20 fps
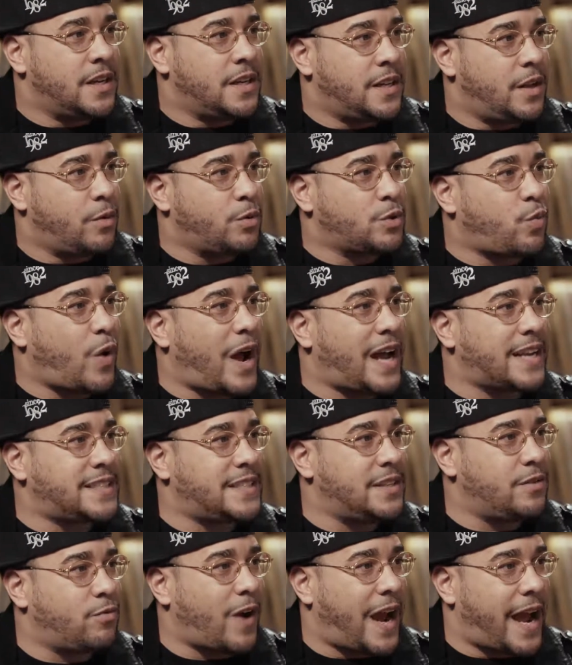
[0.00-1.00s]
there was
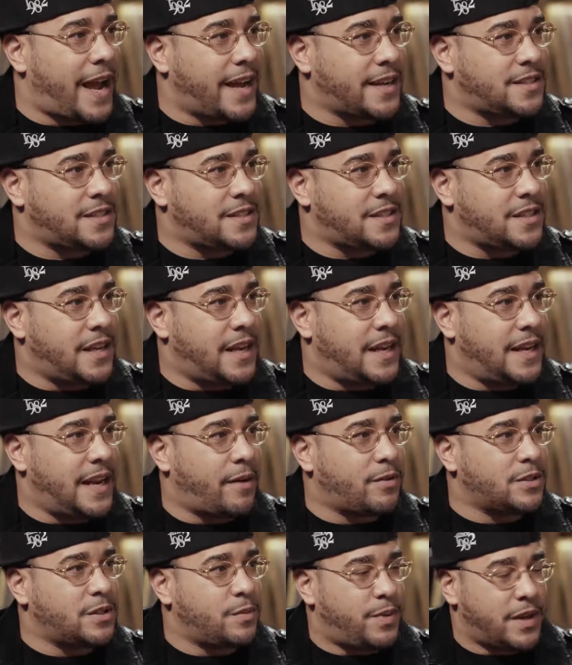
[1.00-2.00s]
YC Racks, and that
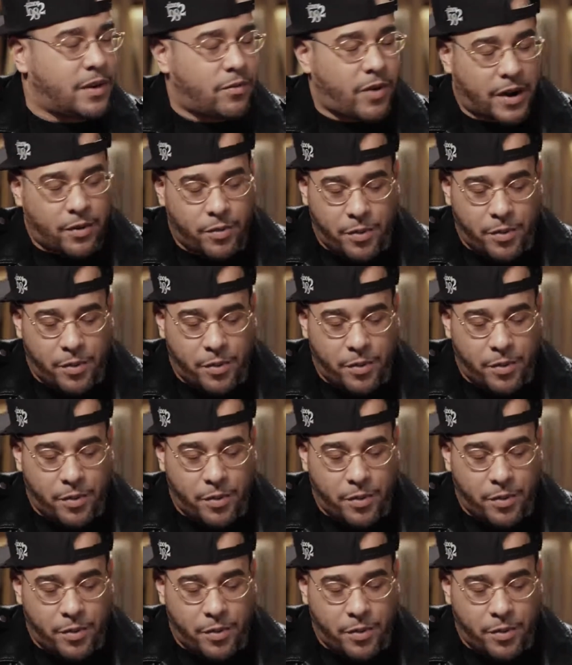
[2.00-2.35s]
was a big record.